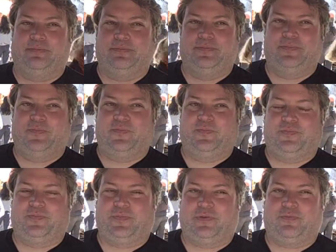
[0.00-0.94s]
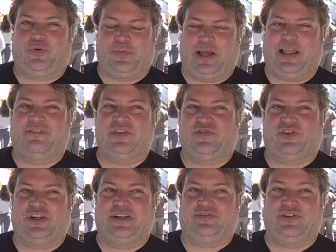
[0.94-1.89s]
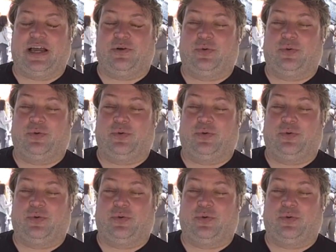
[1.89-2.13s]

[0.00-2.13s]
where my life is very different,